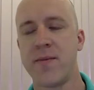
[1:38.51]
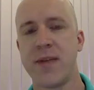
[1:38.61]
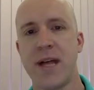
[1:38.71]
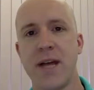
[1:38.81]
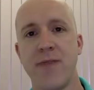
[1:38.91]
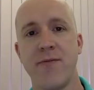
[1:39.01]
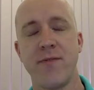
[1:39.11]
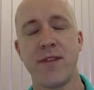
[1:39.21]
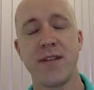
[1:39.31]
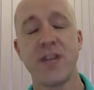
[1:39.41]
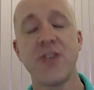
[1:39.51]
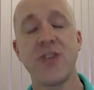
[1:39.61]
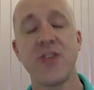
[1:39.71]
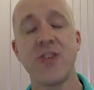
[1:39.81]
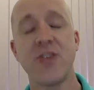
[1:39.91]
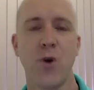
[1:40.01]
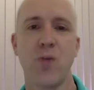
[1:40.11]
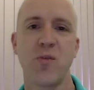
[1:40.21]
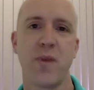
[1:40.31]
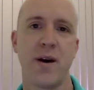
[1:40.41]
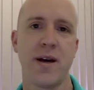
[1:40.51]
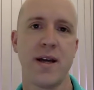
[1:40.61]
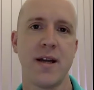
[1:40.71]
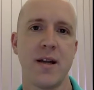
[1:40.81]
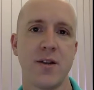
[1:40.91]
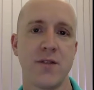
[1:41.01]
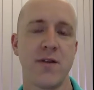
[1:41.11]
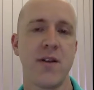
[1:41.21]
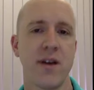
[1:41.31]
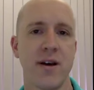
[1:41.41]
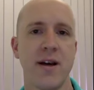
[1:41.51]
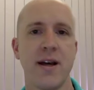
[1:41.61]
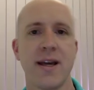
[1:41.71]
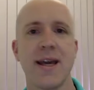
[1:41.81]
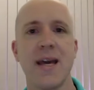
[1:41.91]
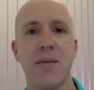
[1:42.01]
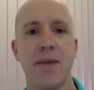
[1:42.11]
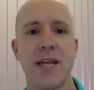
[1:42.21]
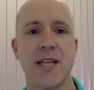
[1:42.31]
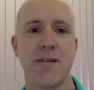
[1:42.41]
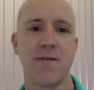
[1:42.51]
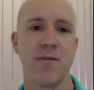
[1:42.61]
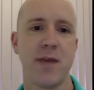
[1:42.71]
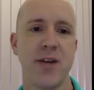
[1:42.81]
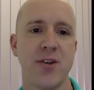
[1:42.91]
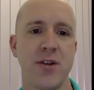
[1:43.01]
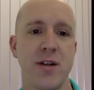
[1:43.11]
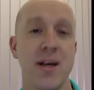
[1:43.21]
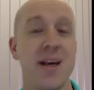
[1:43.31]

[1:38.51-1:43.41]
that decision is informed by lots of other key pieces of information.